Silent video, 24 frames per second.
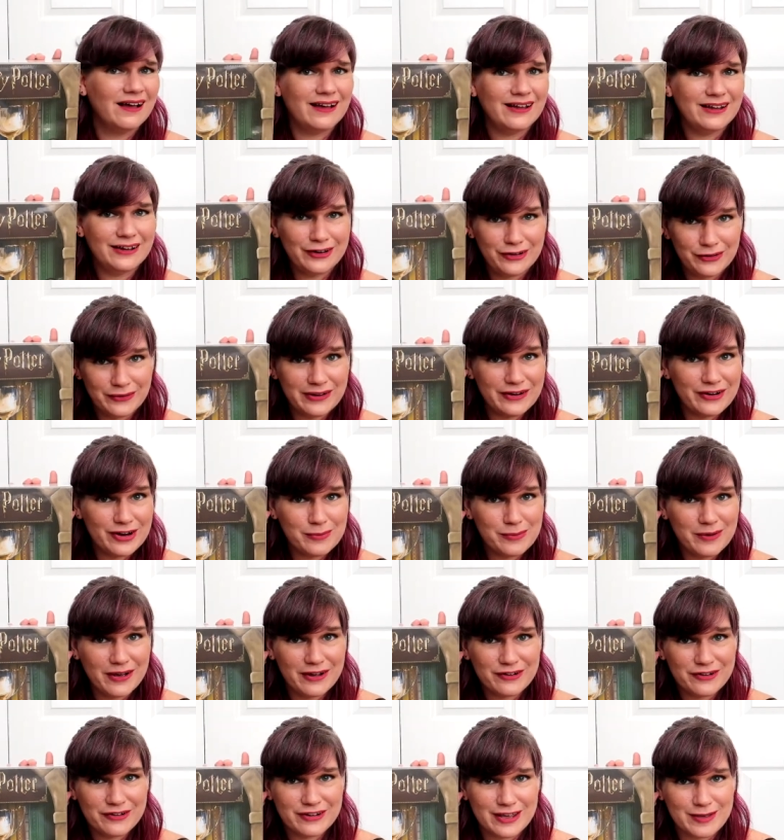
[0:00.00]
a new Harry
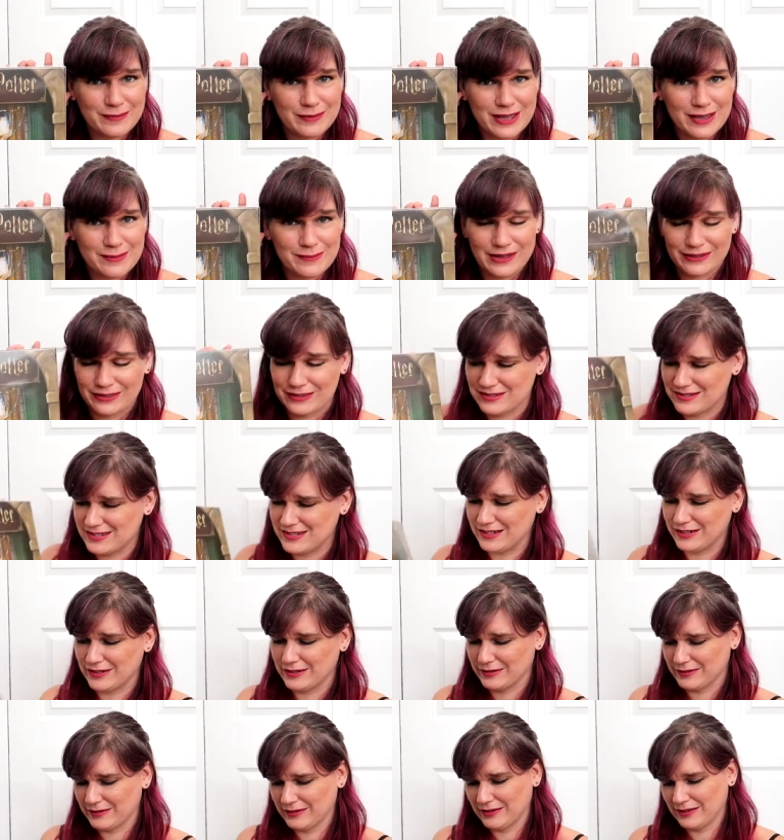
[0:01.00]
Potter game came out this
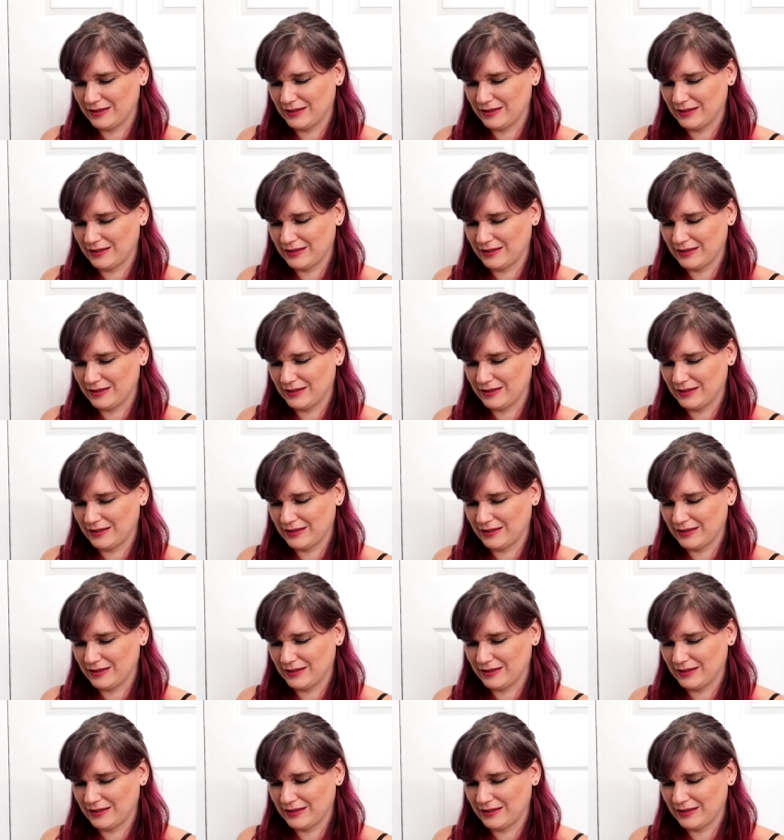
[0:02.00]
year.